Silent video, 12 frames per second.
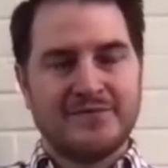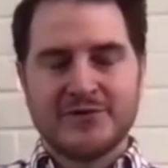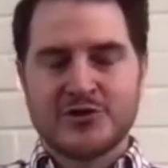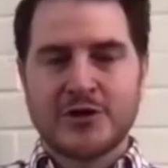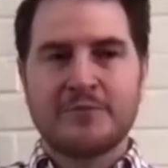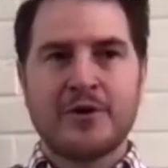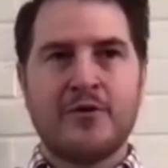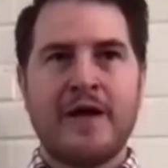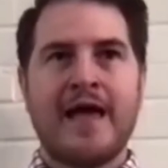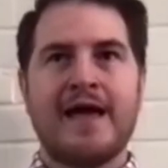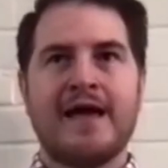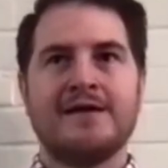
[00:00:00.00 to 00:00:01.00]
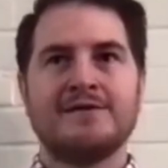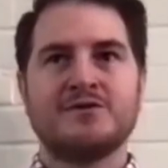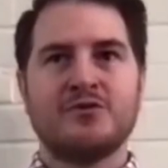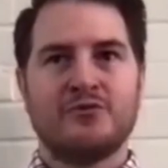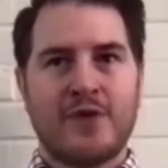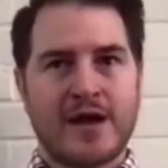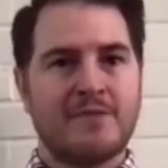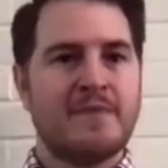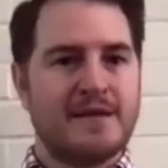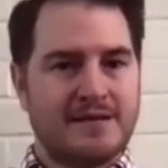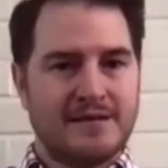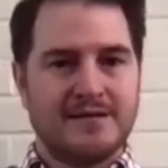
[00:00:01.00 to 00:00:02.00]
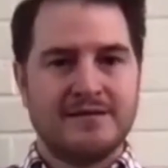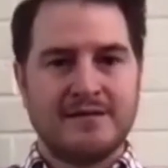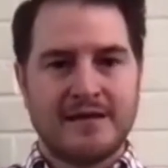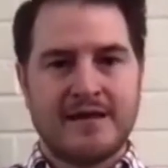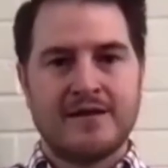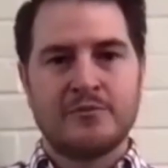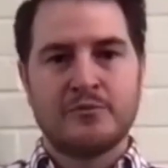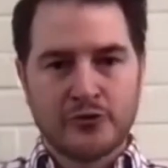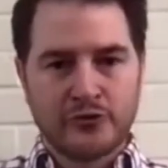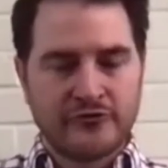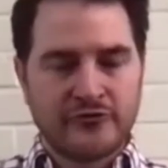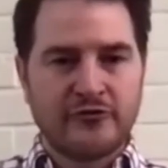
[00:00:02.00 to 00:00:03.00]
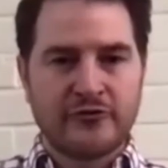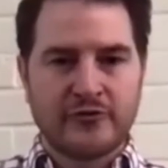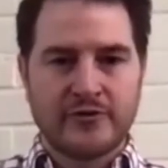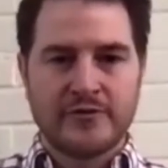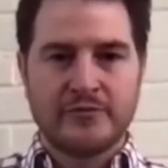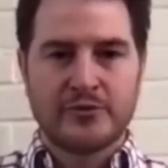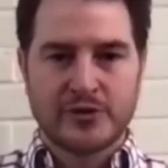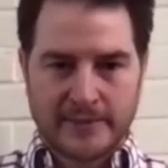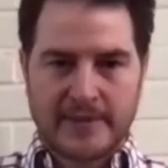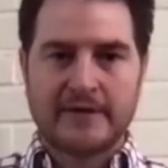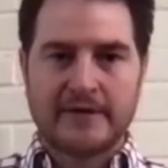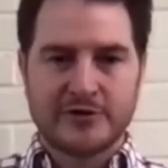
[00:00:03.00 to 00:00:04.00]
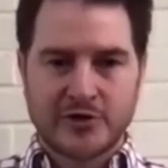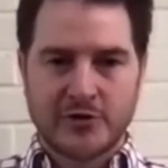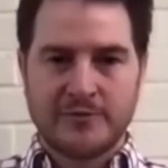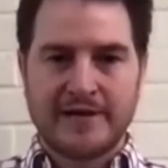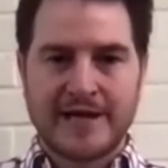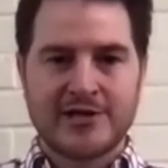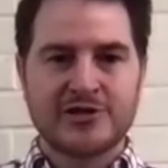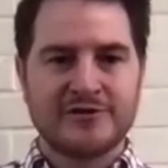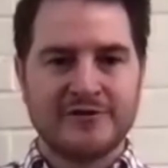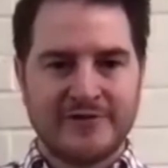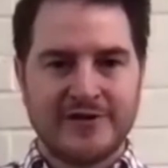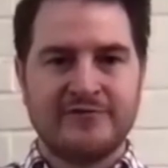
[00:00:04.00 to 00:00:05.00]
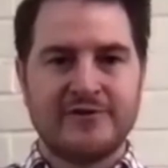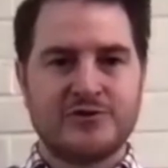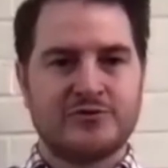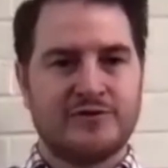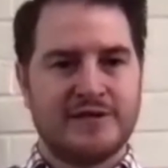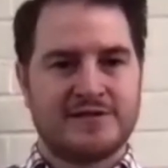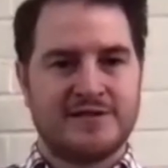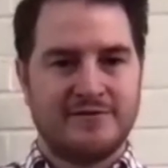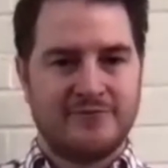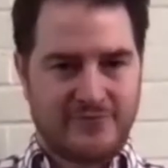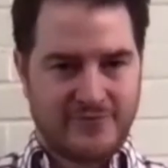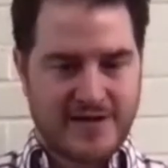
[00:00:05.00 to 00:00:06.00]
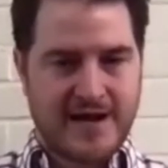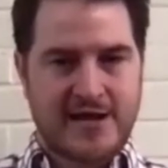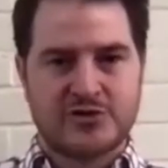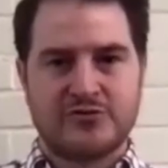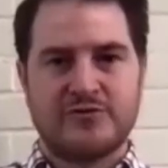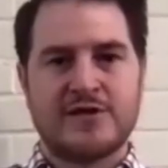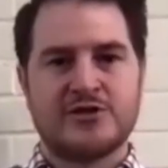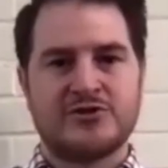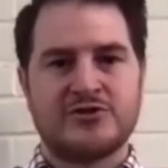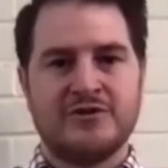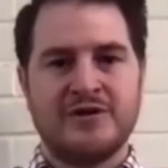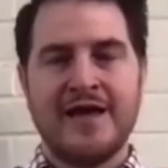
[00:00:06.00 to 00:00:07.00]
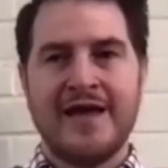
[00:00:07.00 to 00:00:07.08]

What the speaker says: SHPO has recommended an approval for the preliminary determination of individual listing for the National Register,